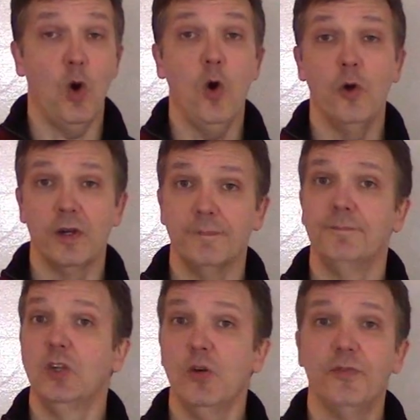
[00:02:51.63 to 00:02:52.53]
or
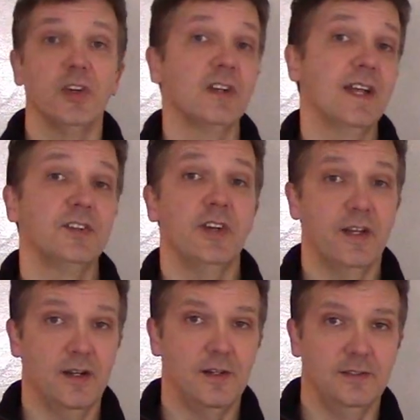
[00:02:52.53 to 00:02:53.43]
no fertilizer
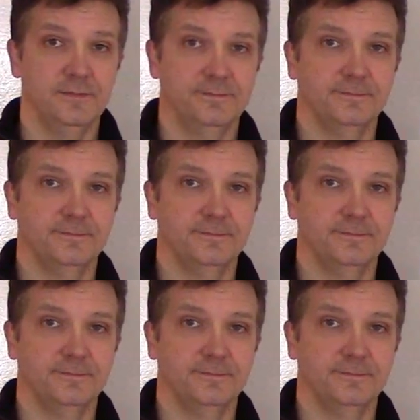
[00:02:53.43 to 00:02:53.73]
at all.